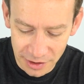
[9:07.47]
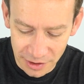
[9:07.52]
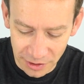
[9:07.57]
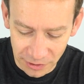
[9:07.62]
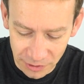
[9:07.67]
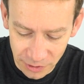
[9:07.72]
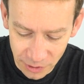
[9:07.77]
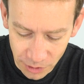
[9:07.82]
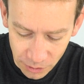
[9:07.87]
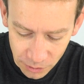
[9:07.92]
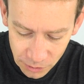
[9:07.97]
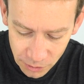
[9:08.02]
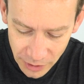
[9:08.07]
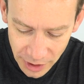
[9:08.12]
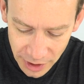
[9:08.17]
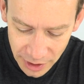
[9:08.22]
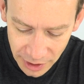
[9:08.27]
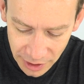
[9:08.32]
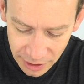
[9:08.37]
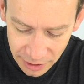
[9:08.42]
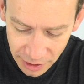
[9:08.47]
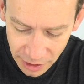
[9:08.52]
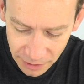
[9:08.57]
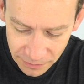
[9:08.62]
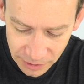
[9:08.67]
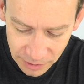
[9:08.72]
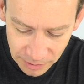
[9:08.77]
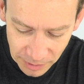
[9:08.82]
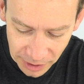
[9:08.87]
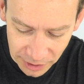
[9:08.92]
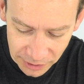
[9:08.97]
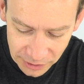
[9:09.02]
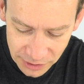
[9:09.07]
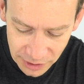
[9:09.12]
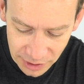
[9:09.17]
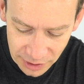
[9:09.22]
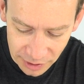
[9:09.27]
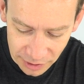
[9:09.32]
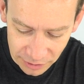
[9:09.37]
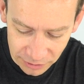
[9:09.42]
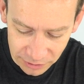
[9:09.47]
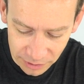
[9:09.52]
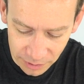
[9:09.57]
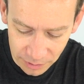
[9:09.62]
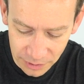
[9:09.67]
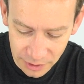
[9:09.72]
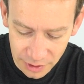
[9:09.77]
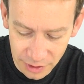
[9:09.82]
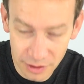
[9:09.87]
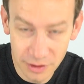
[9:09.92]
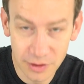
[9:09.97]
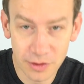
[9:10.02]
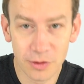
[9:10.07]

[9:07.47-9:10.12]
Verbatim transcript: that's not really covered much is something